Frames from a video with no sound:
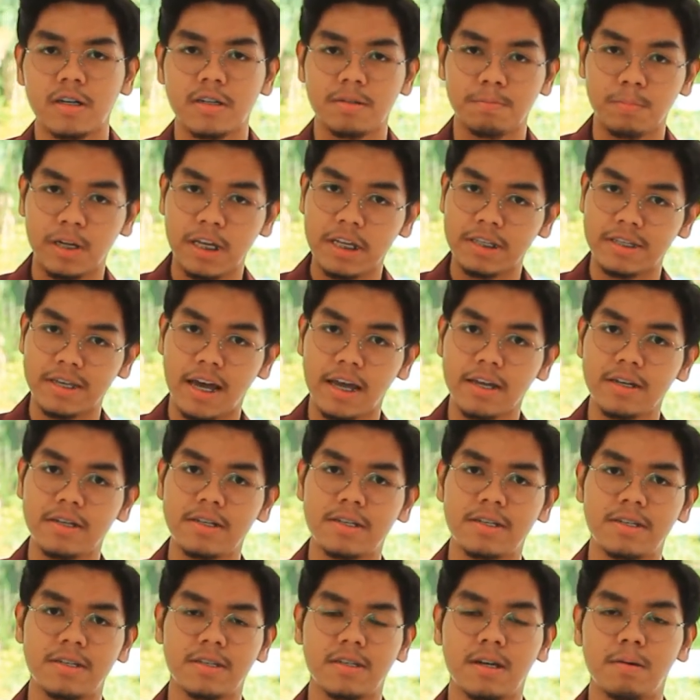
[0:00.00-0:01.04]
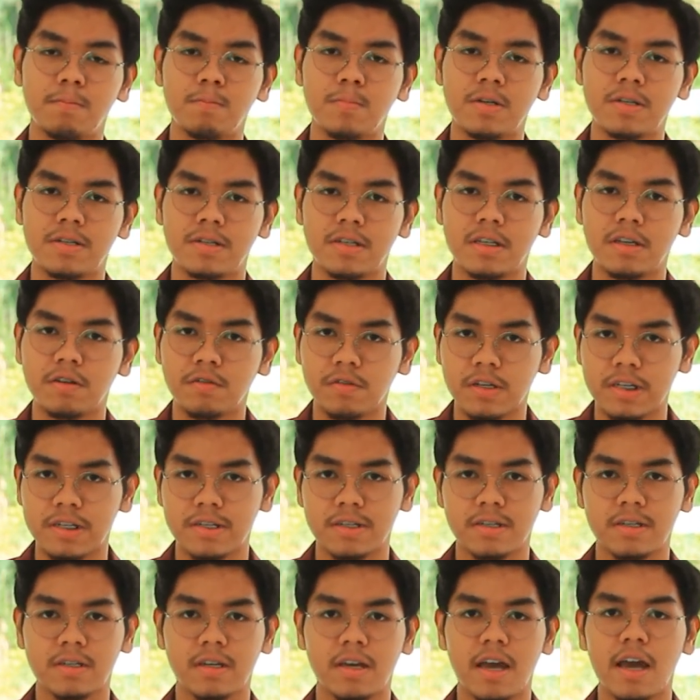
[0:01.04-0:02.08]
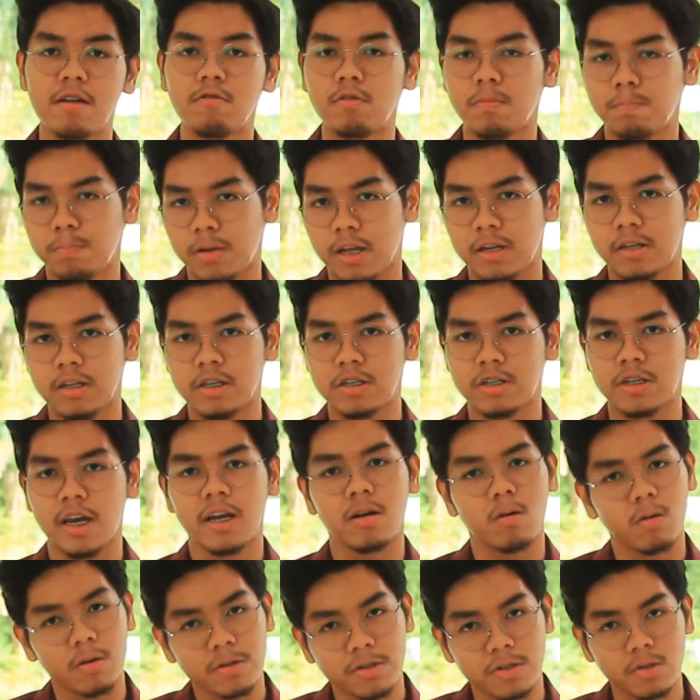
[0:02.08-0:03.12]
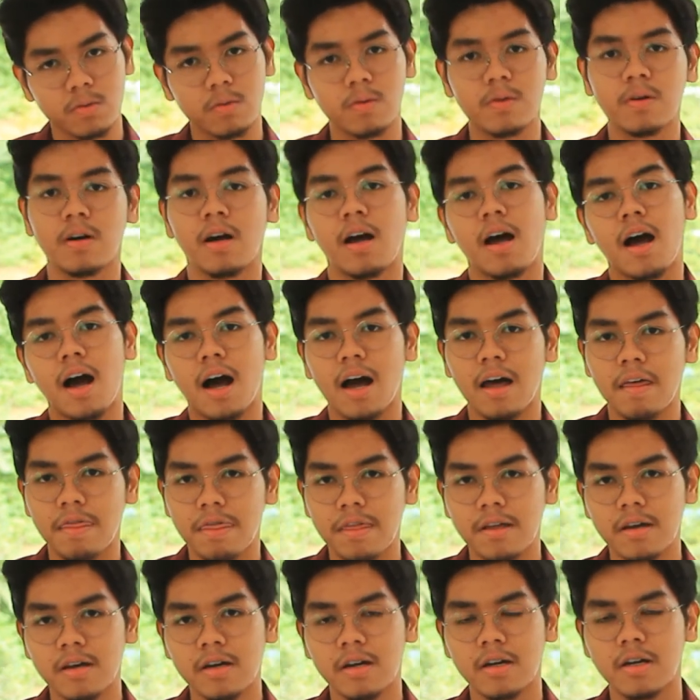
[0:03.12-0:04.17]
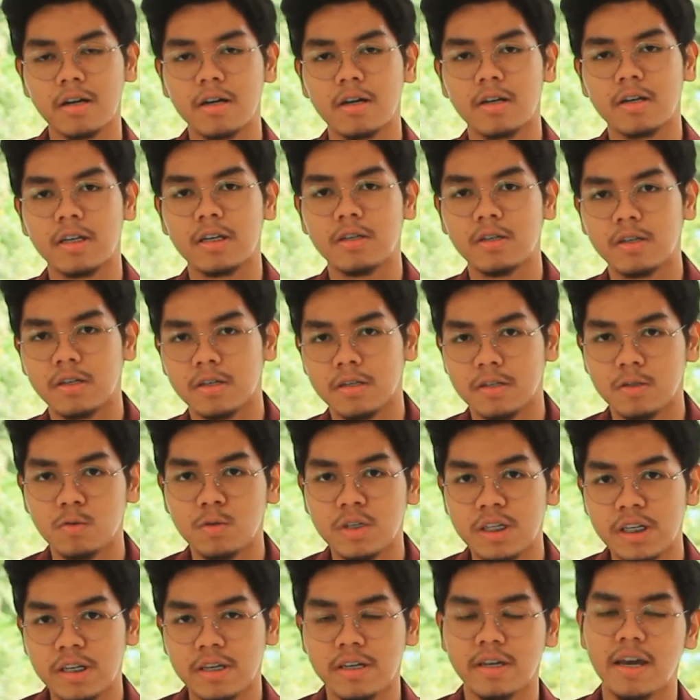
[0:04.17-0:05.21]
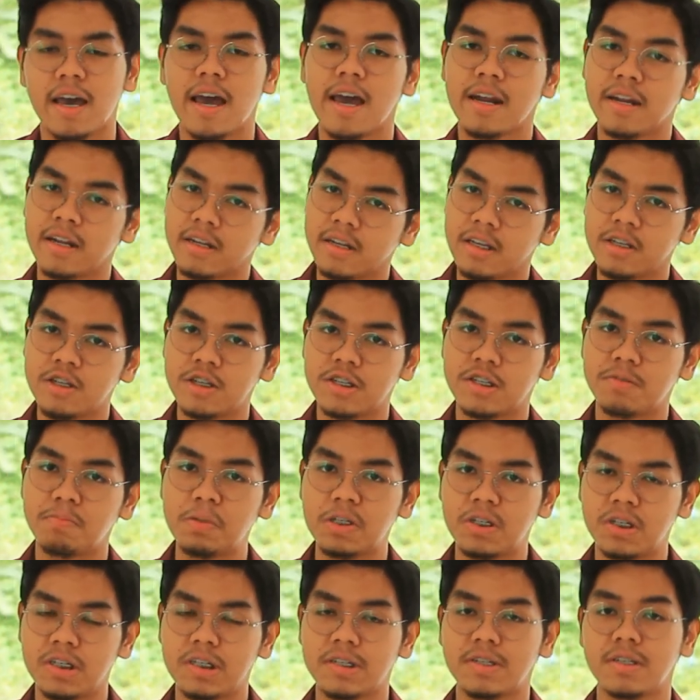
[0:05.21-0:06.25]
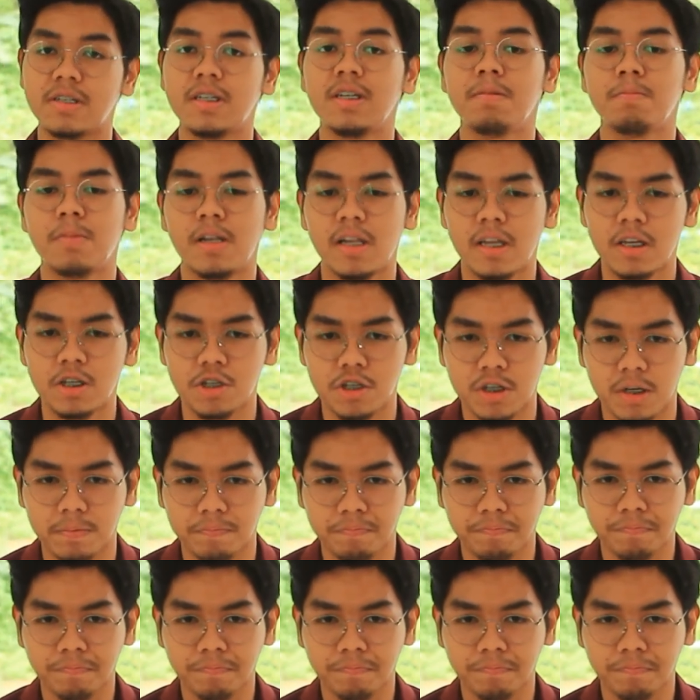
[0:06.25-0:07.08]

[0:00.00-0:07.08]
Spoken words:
Malayan tigers' numbers increase and replenish, and also other unique and endangered species in Malaysia.